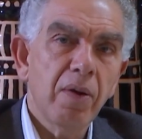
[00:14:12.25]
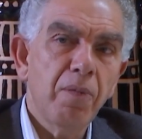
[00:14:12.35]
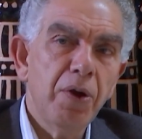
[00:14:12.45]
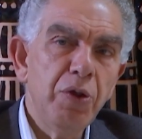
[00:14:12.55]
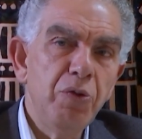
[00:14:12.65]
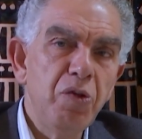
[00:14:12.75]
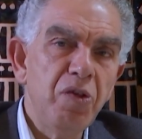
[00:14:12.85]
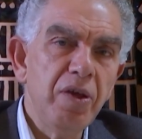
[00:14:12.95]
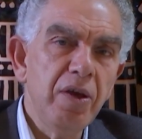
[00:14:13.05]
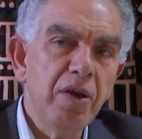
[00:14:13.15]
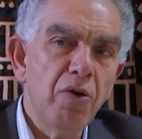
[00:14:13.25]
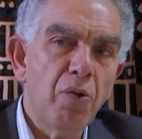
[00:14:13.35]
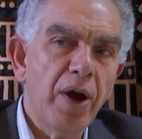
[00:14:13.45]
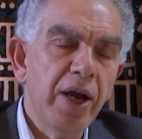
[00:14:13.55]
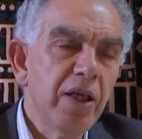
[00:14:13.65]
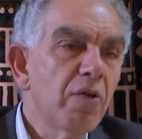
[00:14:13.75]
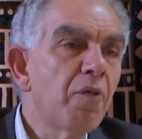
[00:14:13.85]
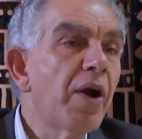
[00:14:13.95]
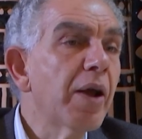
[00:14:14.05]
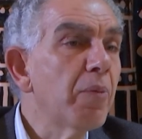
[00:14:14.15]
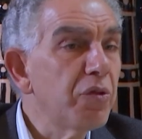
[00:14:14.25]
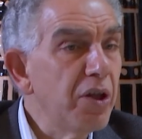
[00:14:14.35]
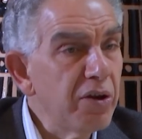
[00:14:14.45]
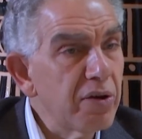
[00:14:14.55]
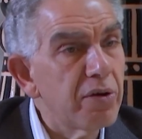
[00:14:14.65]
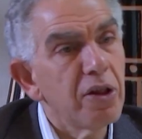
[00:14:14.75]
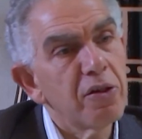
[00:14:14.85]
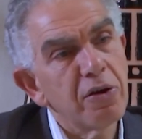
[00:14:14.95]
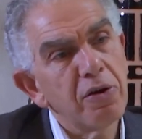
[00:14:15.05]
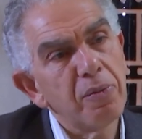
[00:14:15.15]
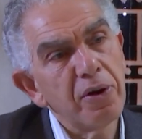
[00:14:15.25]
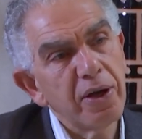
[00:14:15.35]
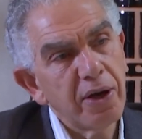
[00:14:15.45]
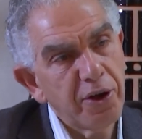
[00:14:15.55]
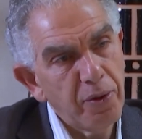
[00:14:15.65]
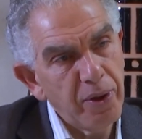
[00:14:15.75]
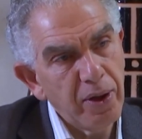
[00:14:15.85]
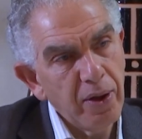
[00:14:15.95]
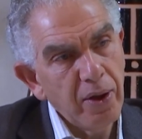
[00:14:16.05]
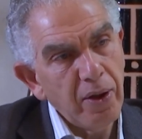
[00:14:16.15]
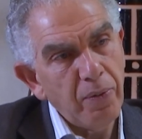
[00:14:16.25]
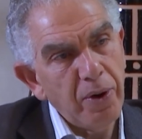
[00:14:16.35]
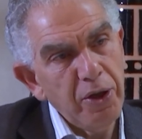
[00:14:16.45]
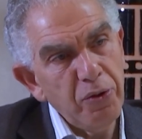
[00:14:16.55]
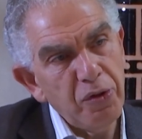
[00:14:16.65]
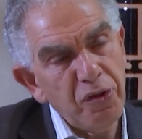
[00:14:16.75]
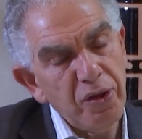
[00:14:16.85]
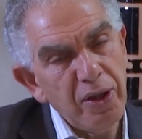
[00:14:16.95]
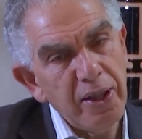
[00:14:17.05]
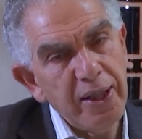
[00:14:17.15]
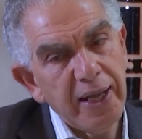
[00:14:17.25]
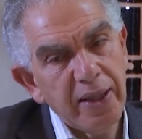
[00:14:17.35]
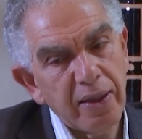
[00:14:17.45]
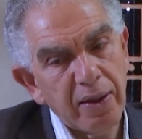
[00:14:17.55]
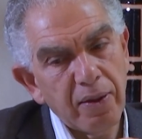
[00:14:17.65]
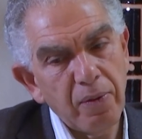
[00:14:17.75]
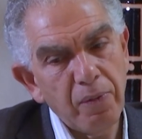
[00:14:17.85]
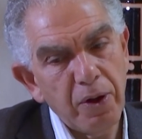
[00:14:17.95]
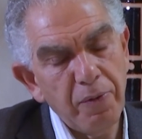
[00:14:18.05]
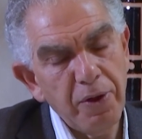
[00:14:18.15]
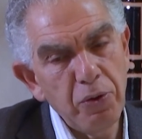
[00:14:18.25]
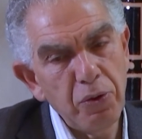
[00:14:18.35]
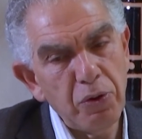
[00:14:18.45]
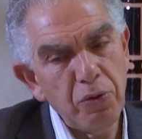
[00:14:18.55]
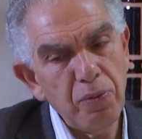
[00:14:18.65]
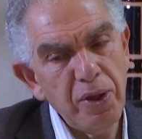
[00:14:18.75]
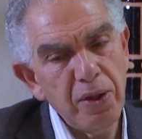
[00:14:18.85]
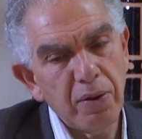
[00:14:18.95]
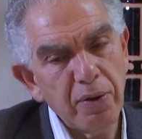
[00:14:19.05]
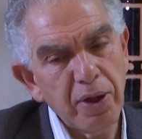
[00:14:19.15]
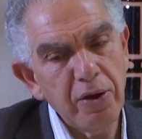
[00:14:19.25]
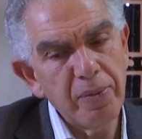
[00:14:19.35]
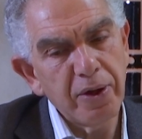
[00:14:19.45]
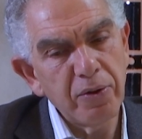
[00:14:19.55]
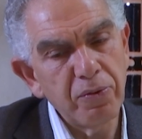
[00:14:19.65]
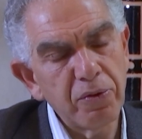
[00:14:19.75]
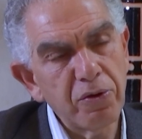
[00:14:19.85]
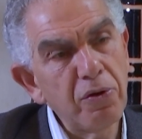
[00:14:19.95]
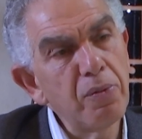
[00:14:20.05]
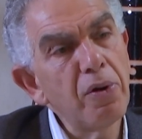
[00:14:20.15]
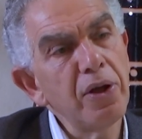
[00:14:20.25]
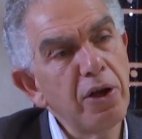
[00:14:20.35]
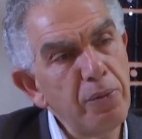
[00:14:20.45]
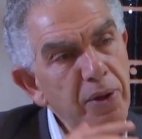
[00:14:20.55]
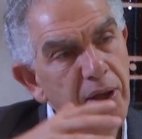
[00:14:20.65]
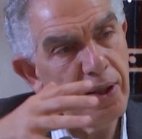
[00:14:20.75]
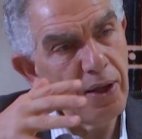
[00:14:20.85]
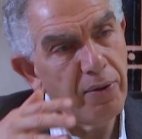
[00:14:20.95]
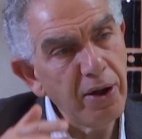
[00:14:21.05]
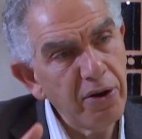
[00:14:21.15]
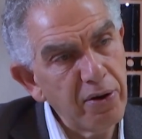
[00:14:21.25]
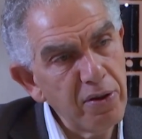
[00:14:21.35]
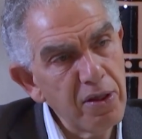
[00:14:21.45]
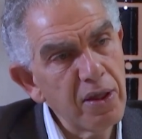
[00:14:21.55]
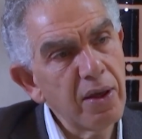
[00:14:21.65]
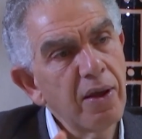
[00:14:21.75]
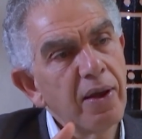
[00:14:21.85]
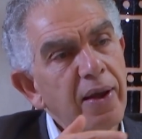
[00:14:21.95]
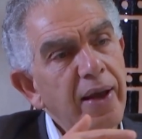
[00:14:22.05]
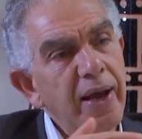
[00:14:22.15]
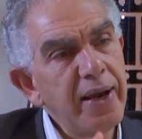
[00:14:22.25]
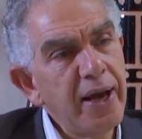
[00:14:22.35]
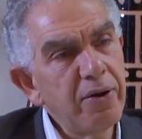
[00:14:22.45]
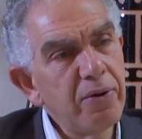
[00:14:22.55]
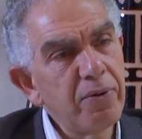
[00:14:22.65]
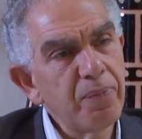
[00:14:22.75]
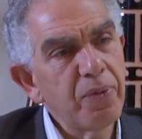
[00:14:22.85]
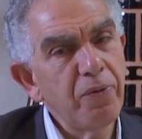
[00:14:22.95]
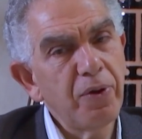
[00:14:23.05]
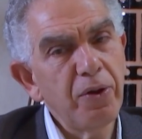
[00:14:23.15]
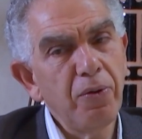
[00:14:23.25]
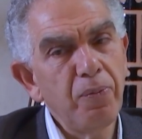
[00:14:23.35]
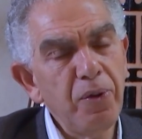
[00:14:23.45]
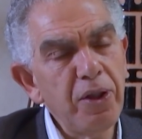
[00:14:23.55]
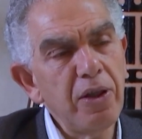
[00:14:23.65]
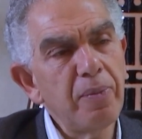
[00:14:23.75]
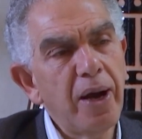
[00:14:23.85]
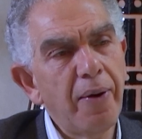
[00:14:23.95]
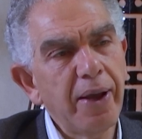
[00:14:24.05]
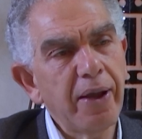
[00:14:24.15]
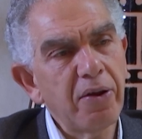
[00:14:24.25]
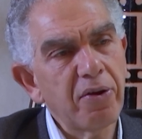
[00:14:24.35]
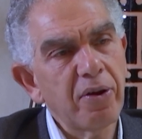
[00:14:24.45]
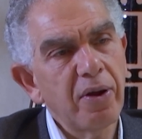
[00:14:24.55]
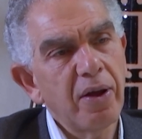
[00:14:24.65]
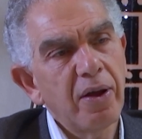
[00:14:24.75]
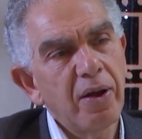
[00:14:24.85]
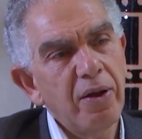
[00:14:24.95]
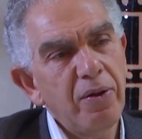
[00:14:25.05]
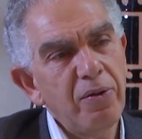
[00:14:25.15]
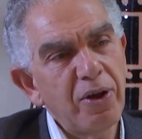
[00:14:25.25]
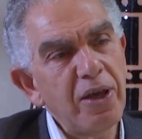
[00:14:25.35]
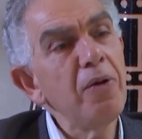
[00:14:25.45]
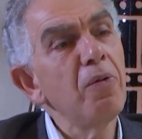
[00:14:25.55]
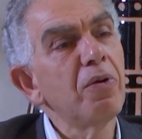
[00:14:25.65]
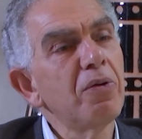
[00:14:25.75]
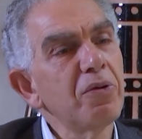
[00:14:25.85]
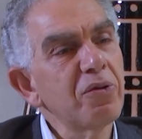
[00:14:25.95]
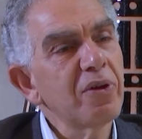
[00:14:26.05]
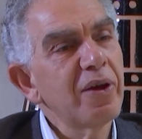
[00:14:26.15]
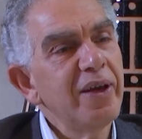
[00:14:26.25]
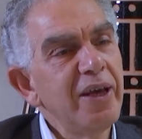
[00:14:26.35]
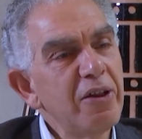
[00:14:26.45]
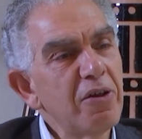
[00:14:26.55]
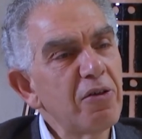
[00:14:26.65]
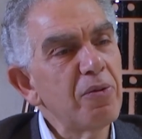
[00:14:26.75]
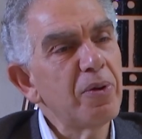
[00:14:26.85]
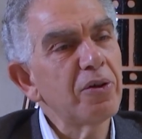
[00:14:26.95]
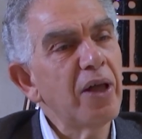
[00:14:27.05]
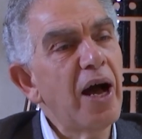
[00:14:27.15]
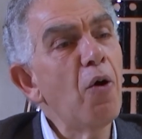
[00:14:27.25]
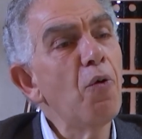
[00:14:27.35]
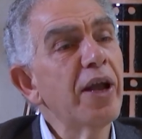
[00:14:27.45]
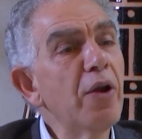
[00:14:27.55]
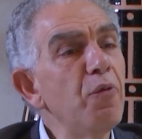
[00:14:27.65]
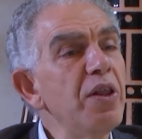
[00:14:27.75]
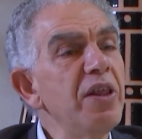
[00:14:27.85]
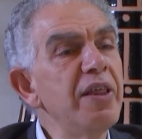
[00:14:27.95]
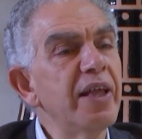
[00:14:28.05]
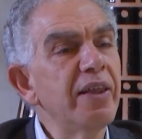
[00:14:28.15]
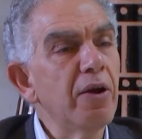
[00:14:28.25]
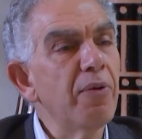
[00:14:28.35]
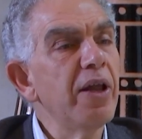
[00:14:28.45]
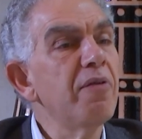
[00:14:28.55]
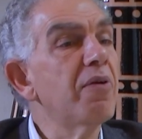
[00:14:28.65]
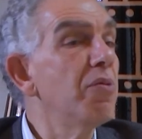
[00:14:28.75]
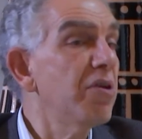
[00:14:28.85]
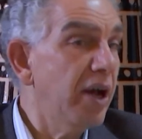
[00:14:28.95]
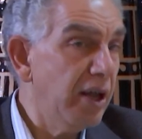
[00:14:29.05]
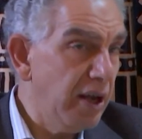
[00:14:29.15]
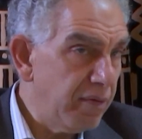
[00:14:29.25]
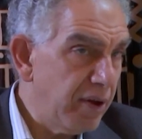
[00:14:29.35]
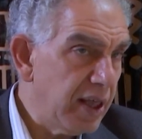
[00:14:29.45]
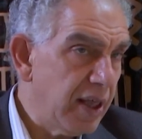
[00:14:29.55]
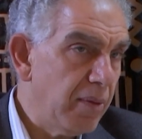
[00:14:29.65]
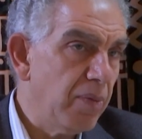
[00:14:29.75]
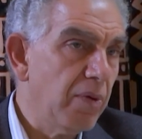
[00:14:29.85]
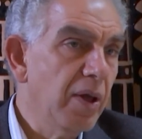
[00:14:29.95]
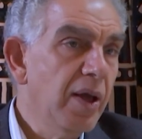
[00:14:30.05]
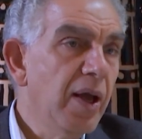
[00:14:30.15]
when you see a rise of fragmentation in the global economy, where you see that what we talked about was global economic integrations, and now when you meet in Marrakesh, the key was is also about how can we disintegrate from China, for example?